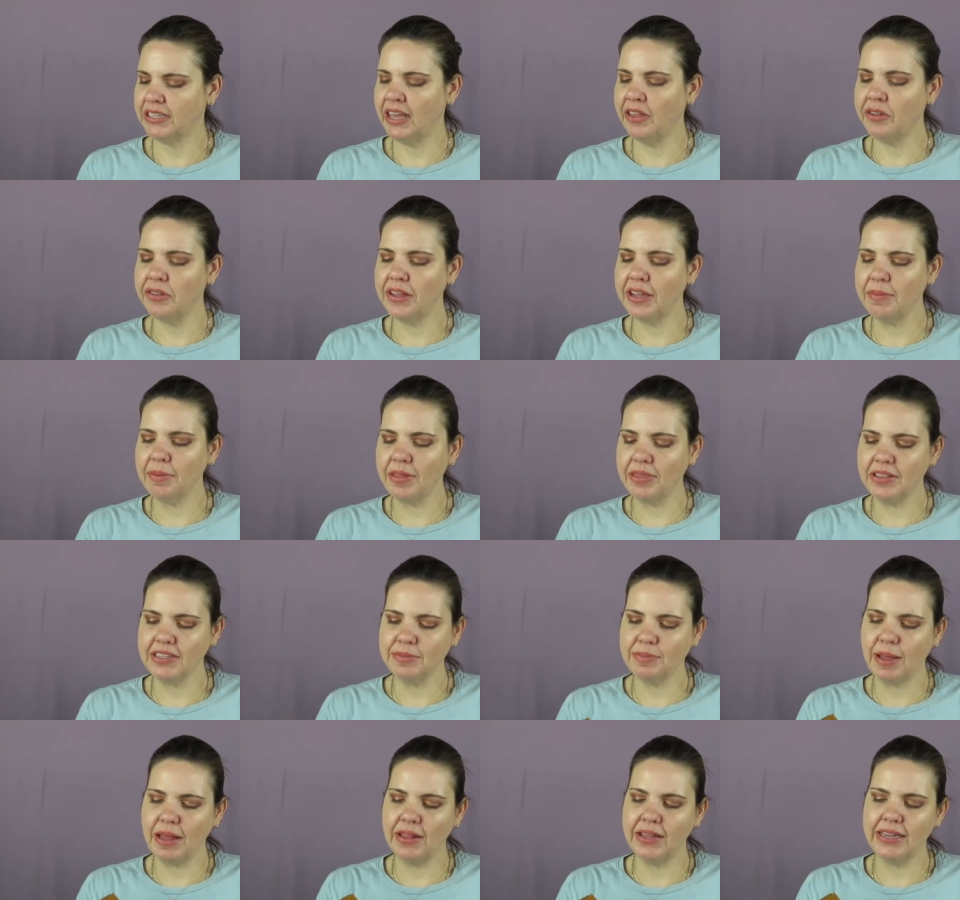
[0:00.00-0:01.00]
The other thing about
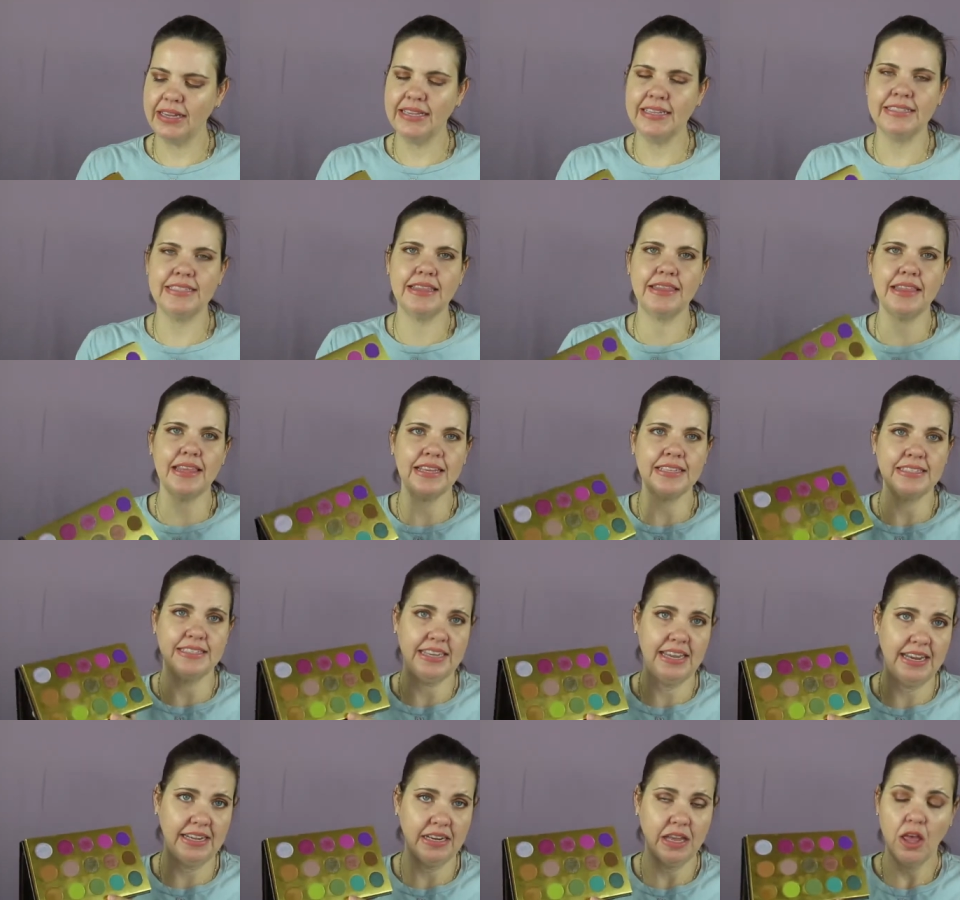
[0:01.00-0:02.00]
this palette is that they
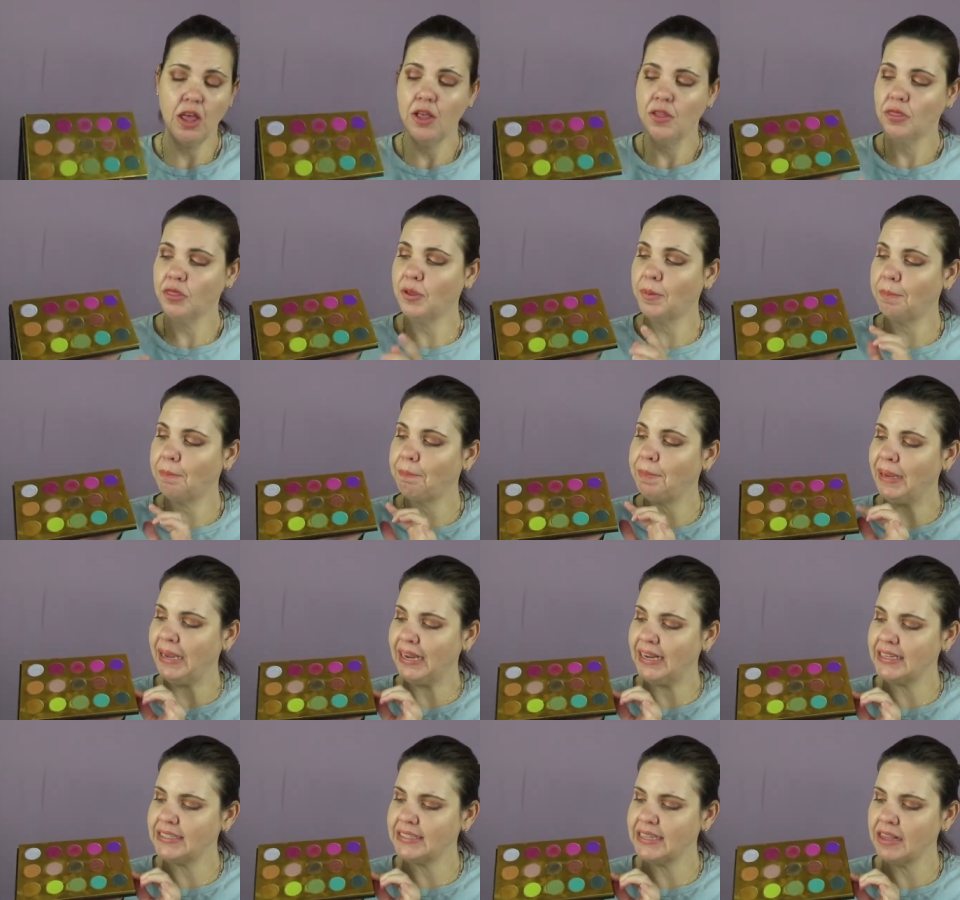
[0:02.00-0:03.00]
stain. The
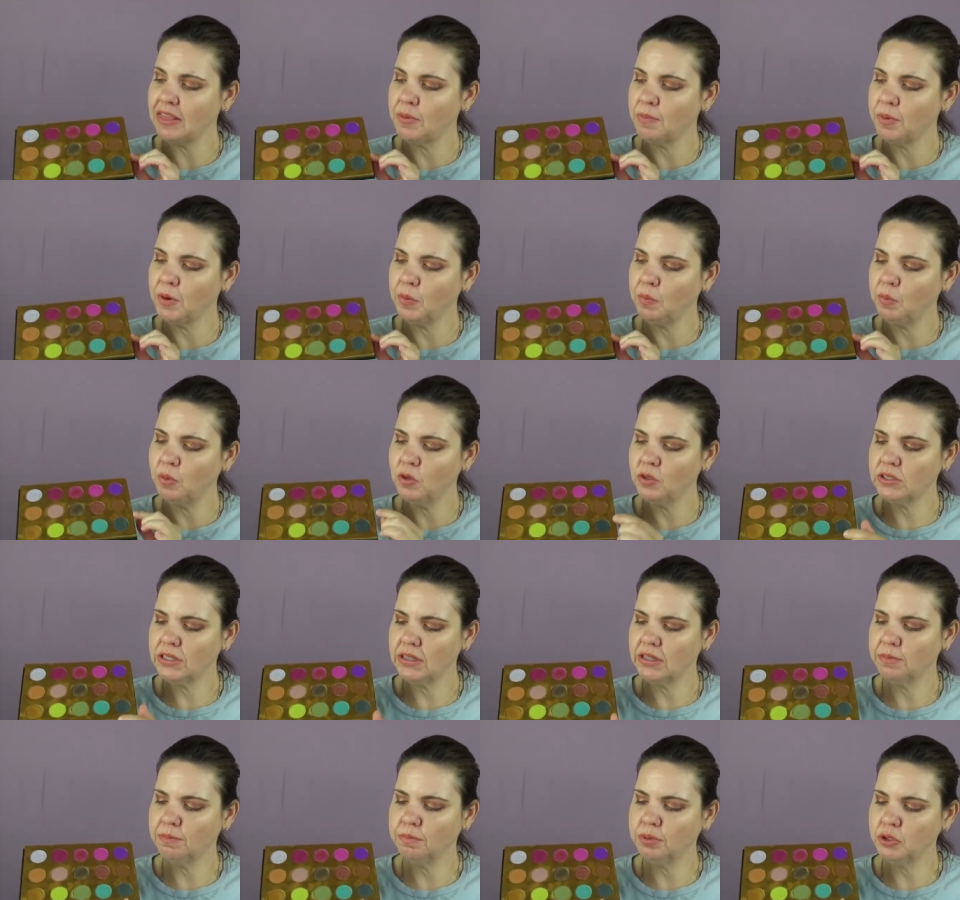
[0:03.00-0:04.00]
pinks and the purples
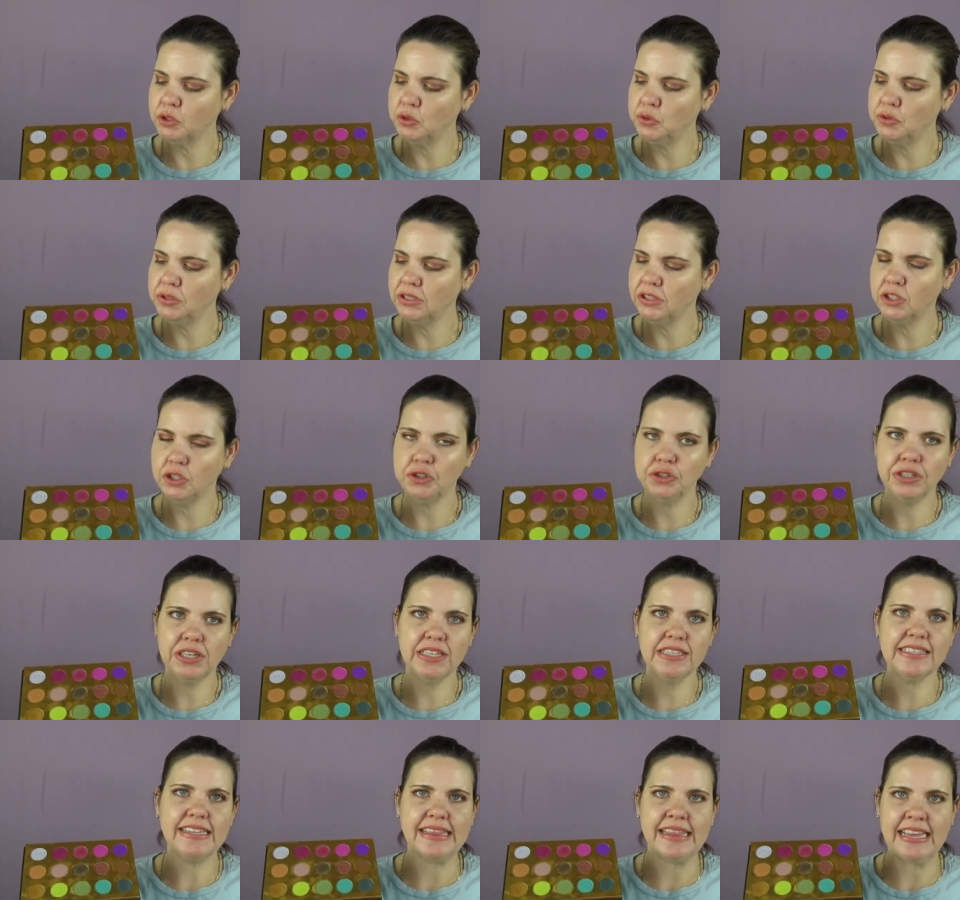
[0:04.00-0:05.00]
and the blues and the
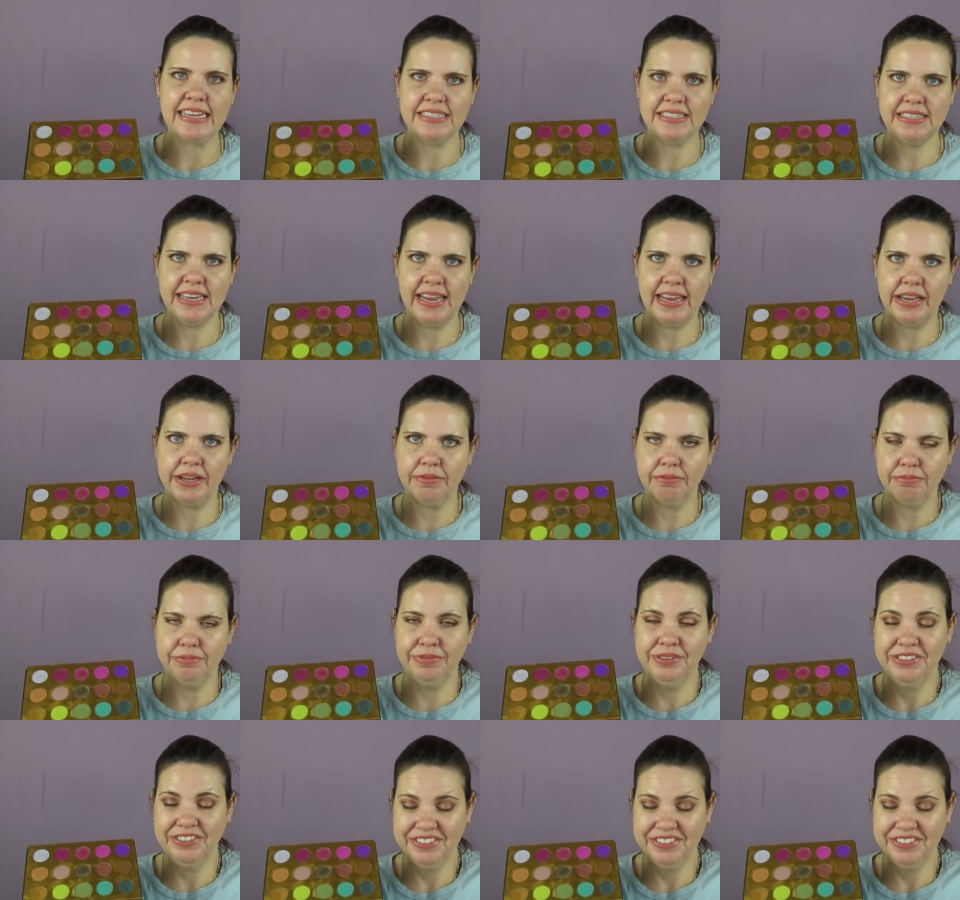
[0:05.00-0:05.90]
greens, they stain.